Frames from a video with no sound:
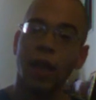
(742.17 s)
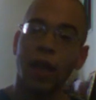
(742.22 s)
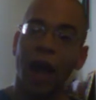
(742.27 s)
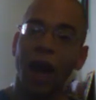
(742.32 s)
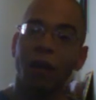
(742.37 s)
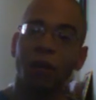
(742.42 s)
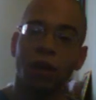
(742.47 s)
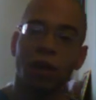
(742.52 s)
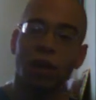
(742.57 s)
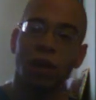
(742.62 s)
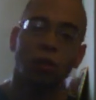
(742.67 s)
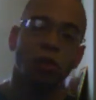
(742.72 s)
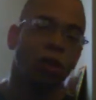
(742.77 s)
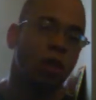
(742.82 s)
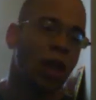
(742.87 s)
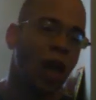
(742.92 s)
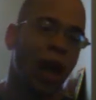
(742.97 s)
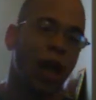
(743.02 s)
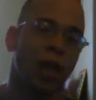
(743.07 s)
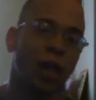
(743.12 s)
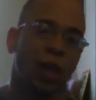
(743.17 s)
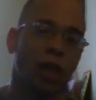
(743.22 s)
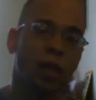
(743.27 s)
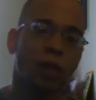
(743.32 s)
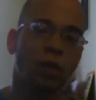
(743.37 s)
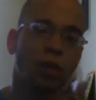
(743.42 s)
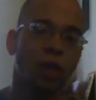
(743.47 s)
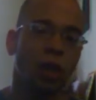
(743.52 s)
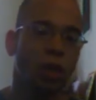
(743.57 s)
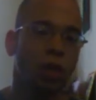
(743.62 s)
That right there was kind of like
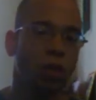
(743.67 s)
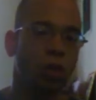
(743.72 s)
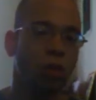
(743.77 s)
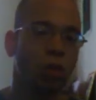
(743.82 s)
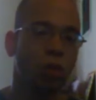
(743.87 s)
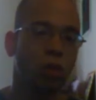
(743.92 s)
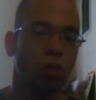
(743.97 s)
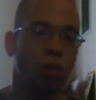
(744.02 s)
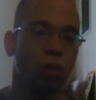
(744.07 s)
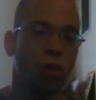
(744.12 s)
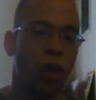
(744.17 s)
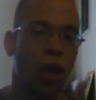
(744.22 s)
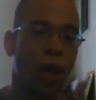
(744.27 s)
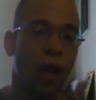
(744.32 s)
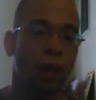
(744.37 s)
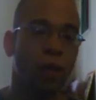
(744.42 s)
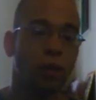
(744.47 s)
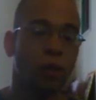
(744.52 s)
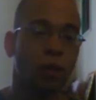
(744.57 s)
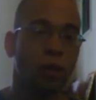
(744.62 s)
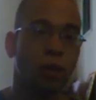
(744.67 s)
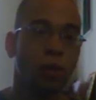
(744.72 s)
a signal to that